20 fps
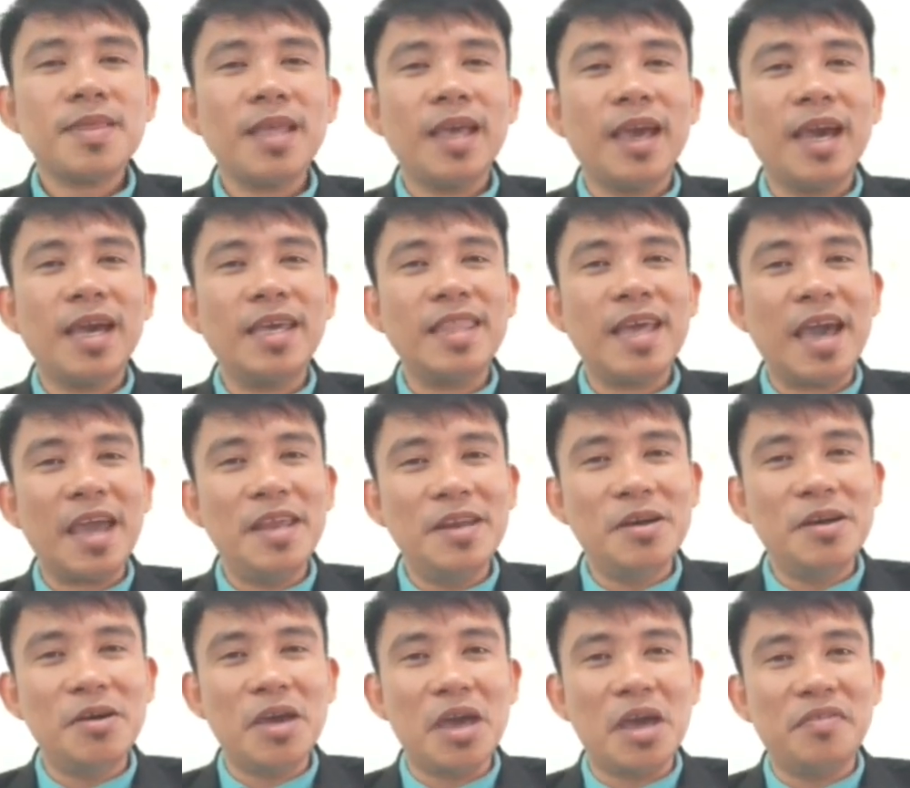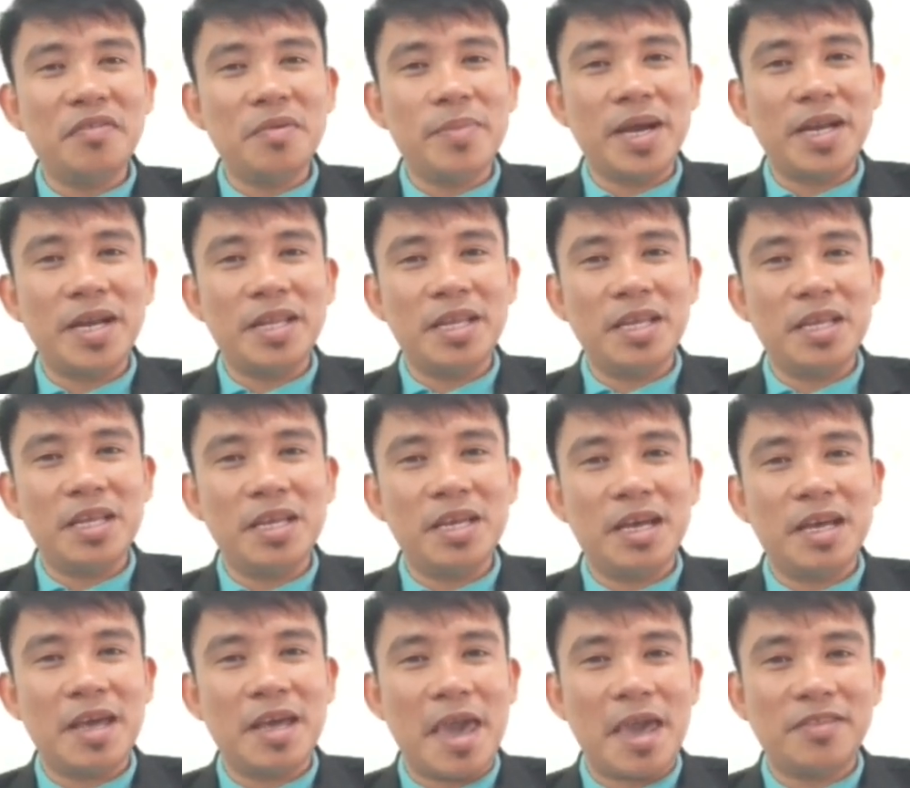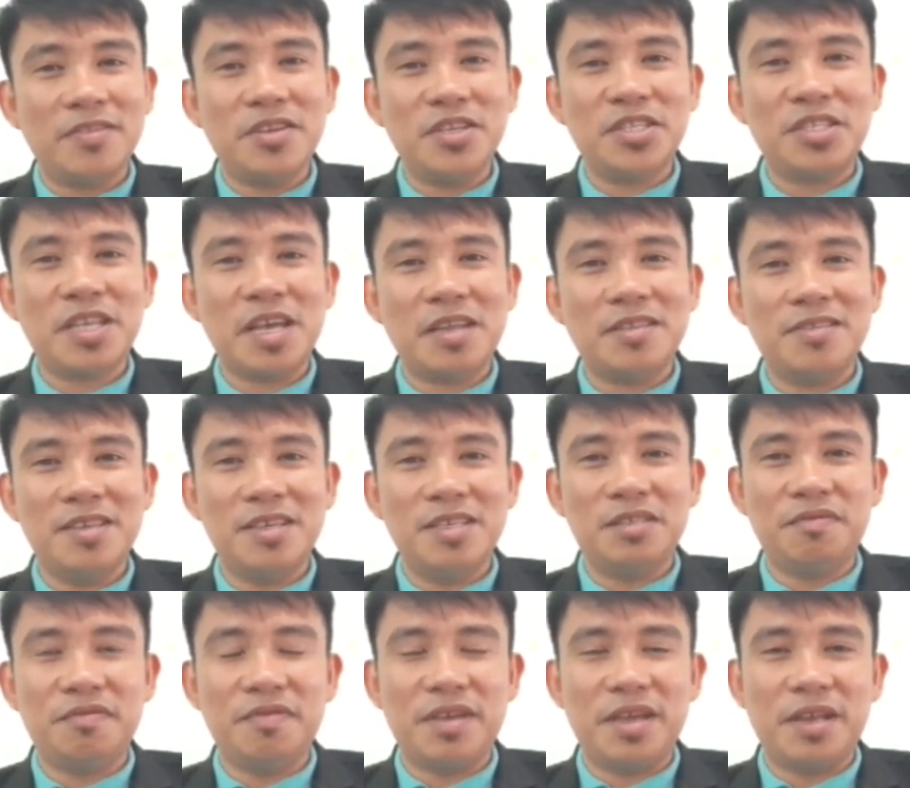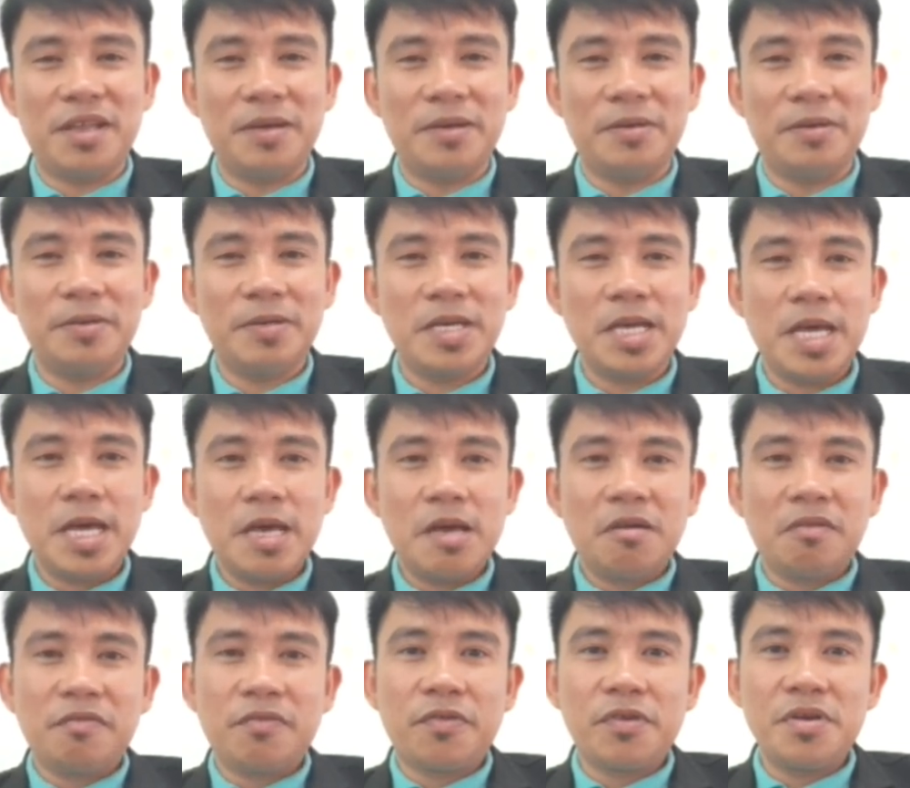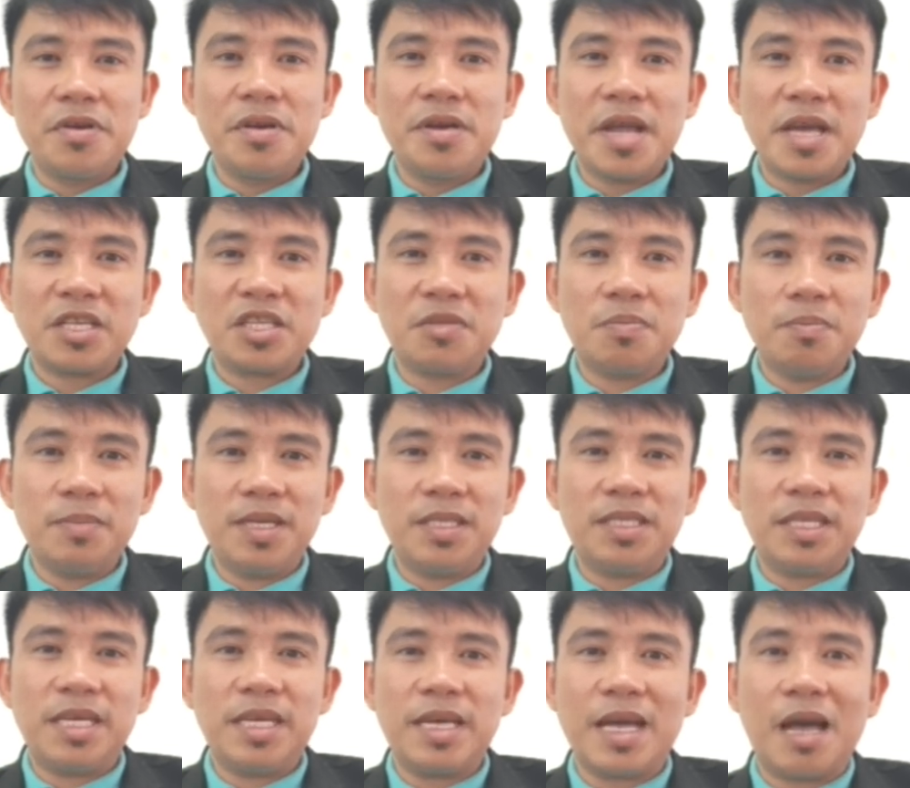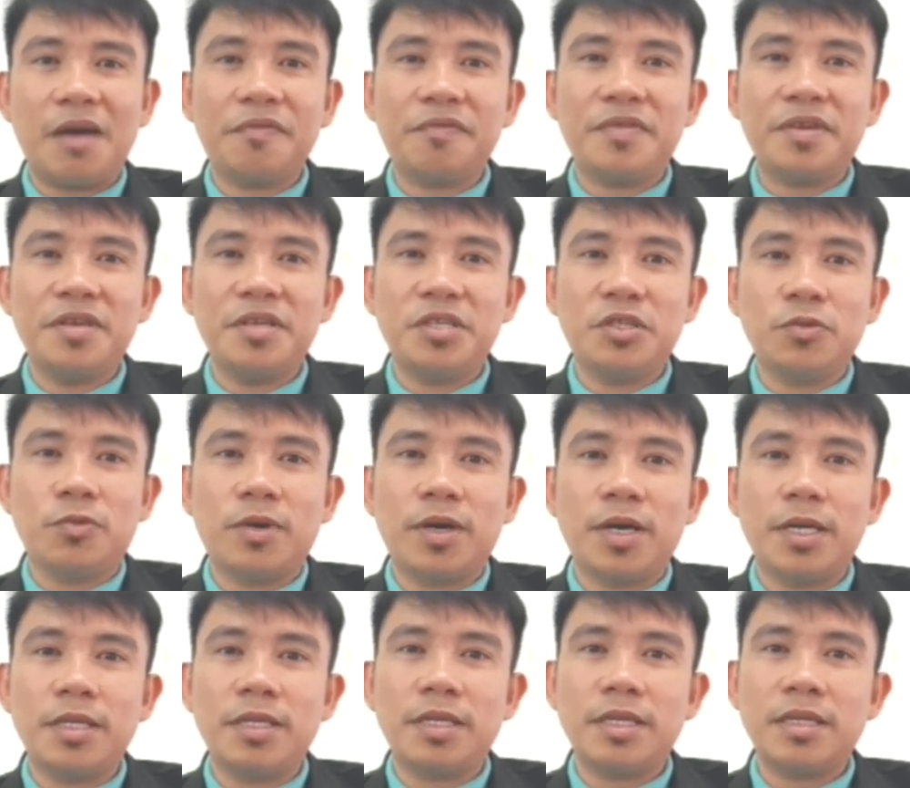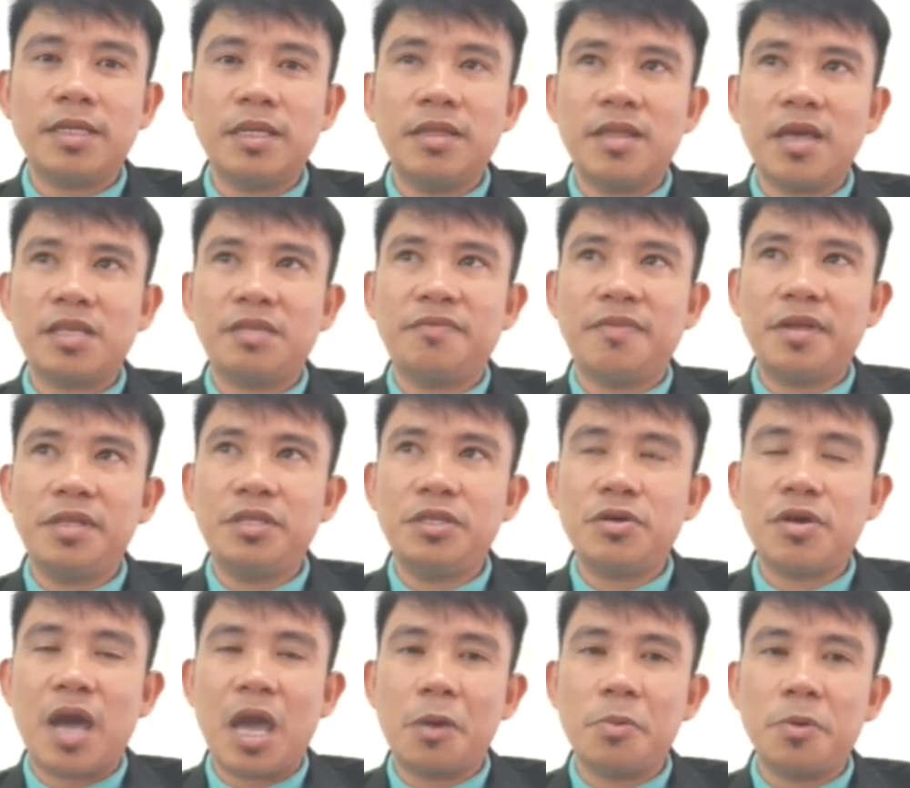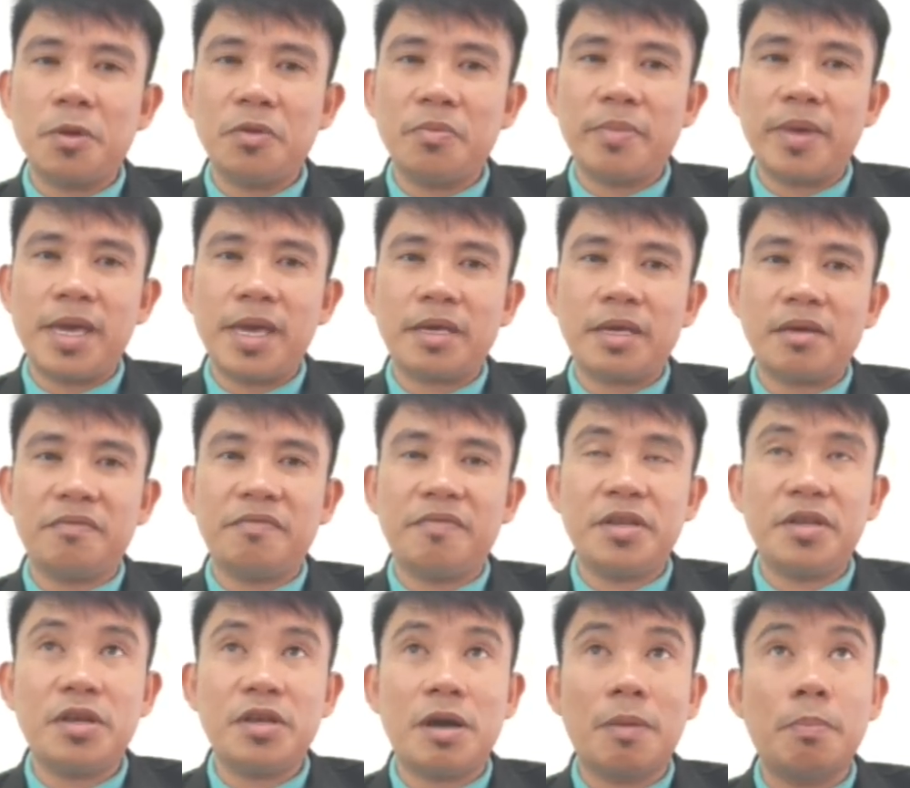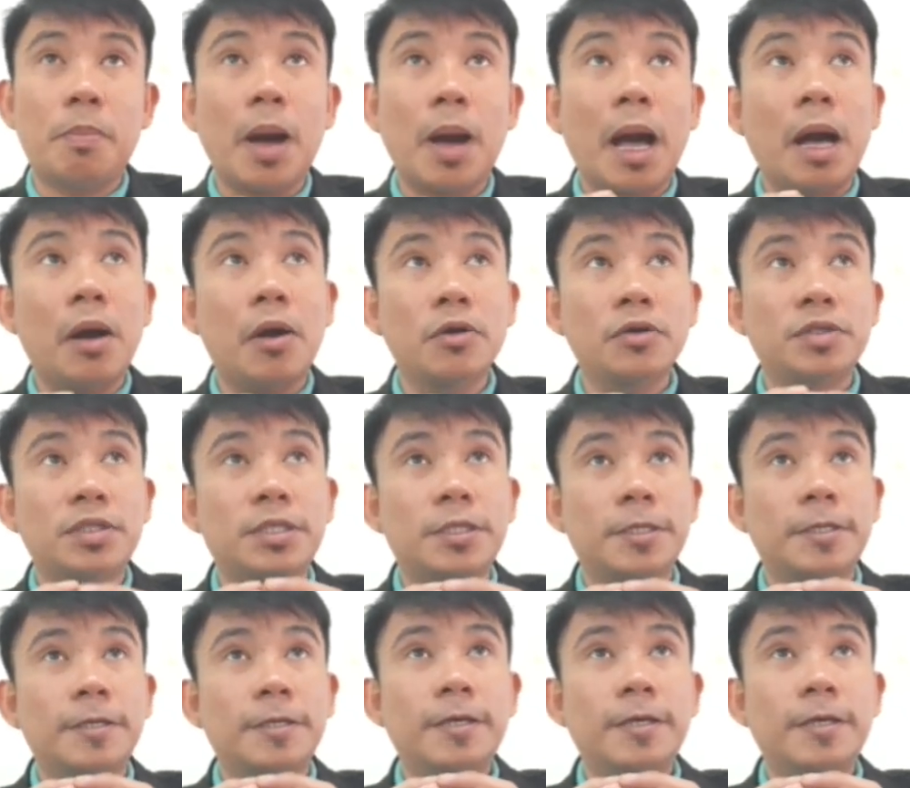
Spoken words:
and I know everybody understand this video. For next meeting after this one, the next video I will make a video about